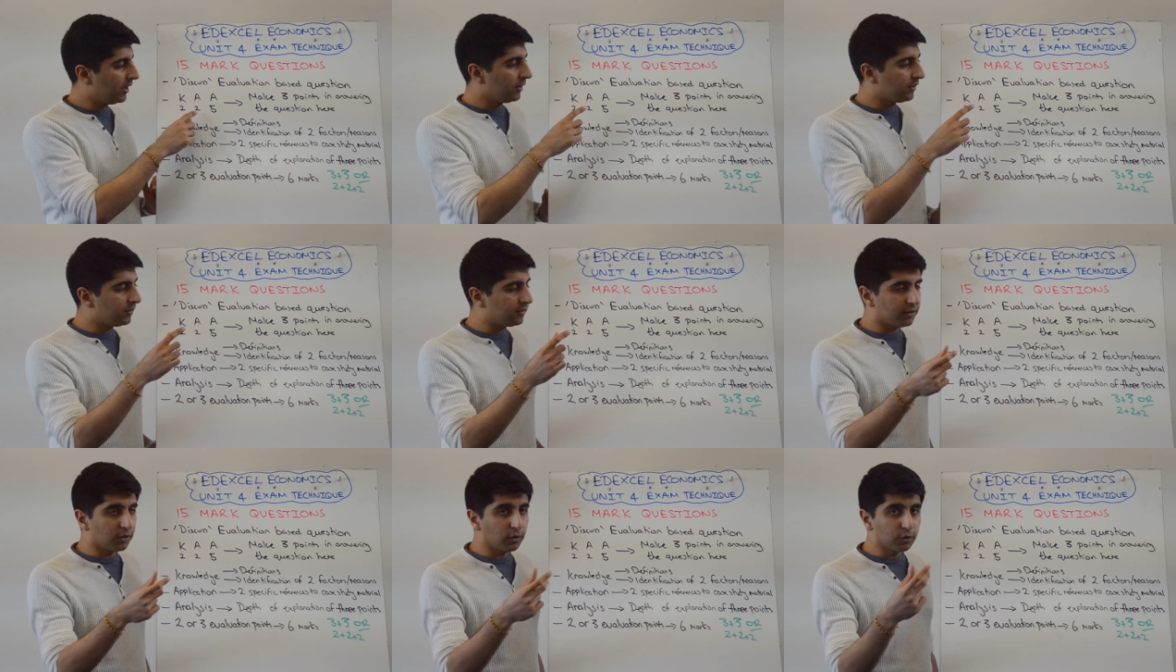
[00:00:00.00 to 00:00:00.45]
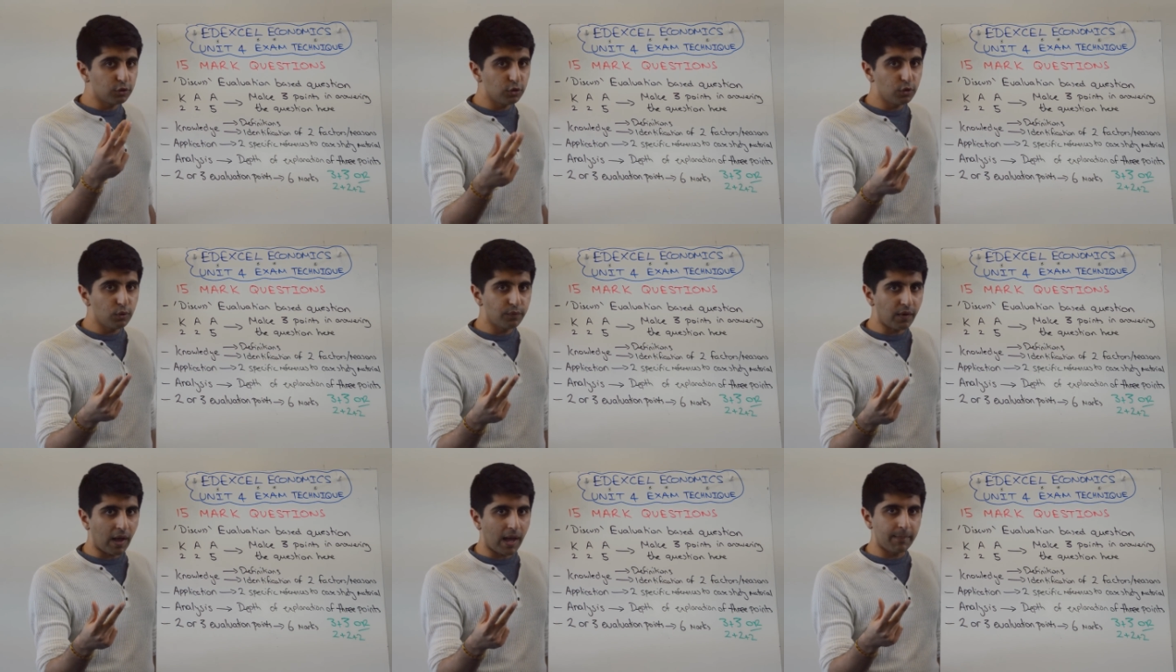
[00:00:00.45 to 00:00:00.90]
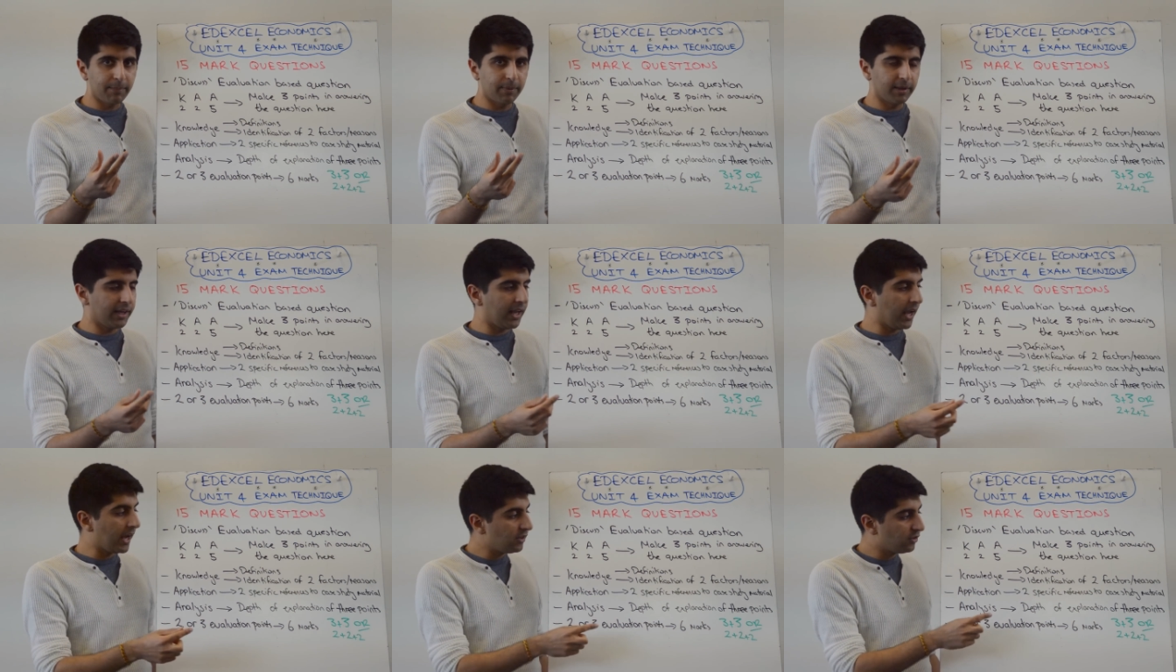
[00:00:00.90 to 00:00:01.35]
still two for
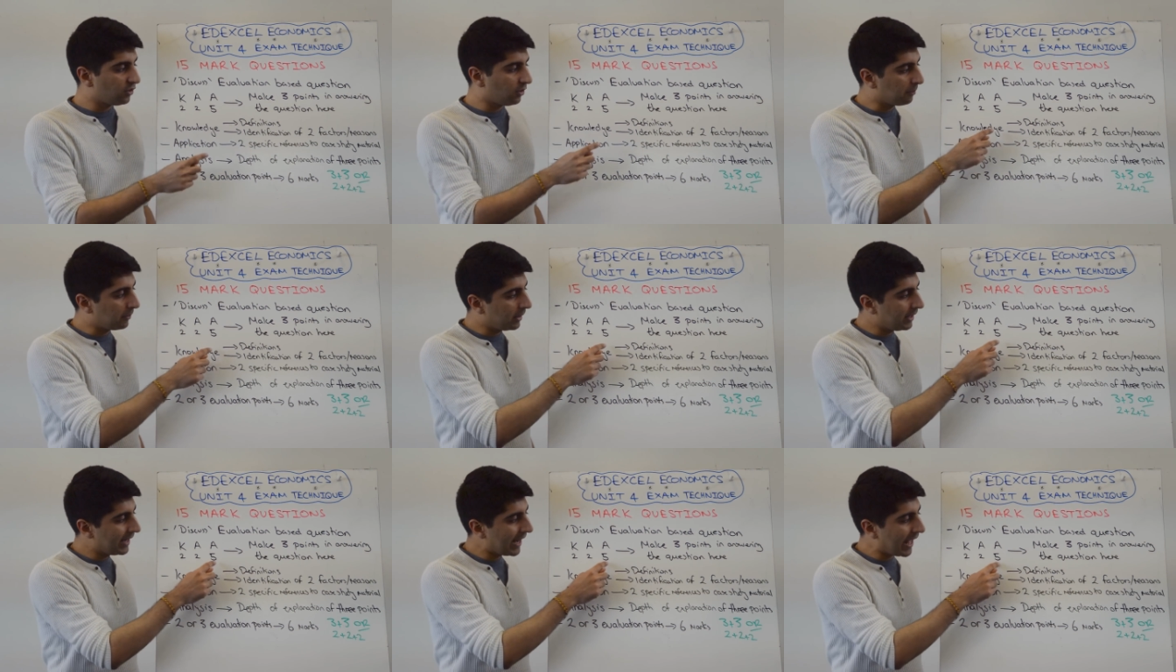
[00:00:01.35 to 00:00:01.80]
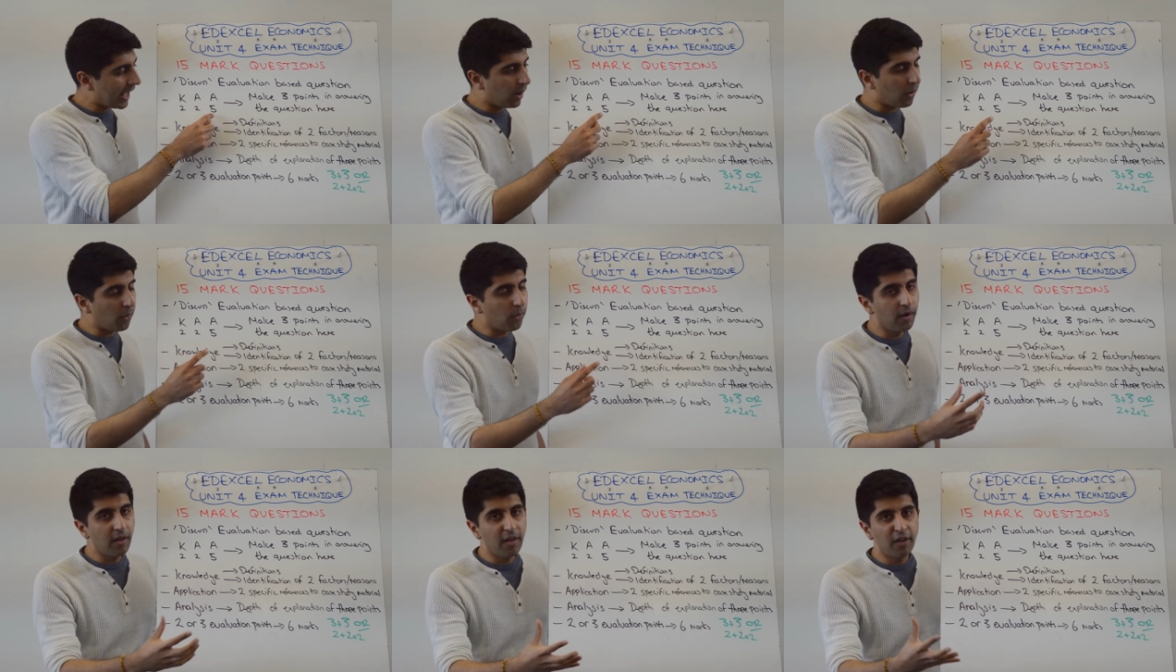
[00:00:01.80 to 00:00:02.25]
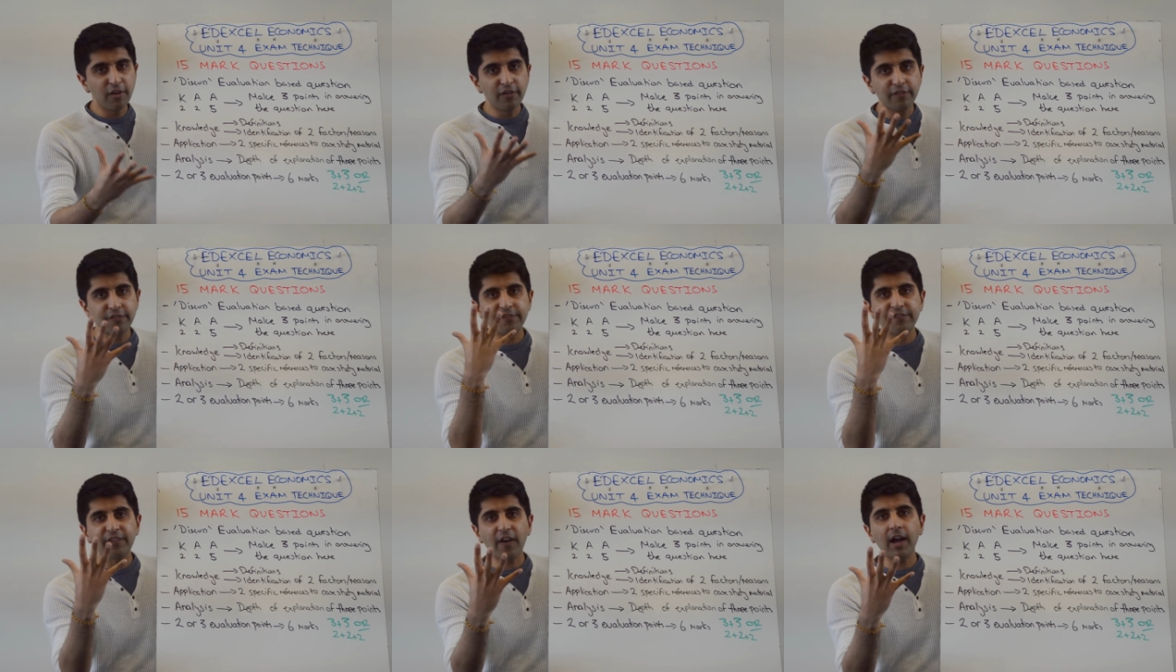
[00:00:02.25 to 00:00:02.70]
application, but now
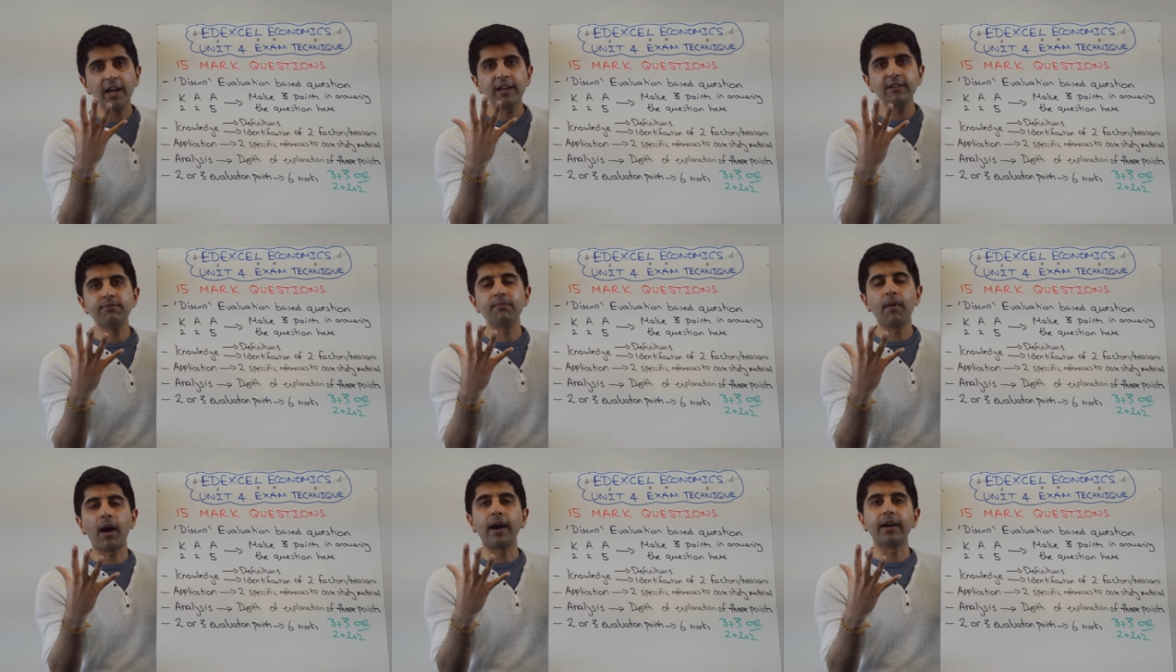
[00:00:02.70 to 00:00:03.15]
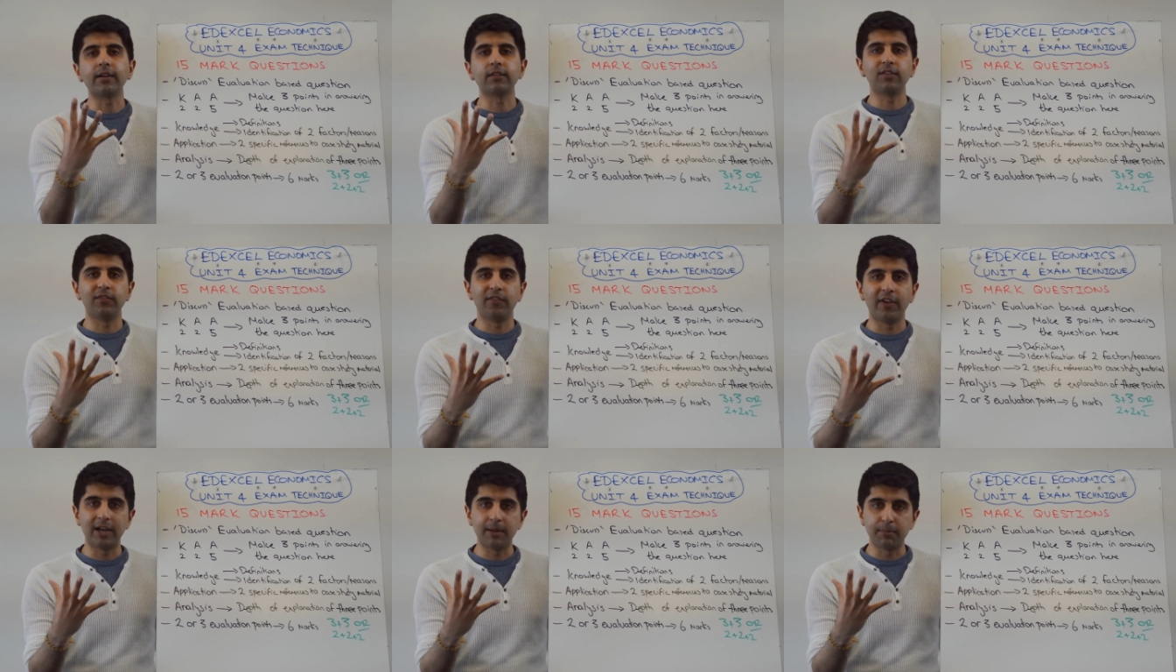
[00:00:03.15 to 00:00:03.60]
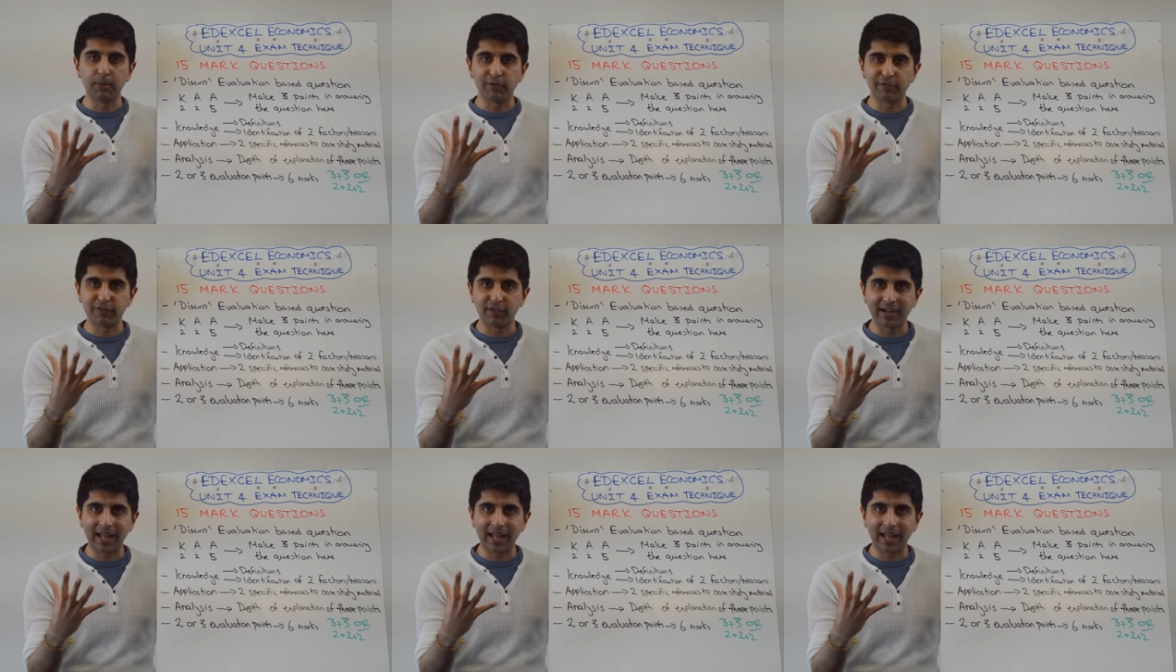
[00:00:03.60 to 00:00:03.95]
five marks available for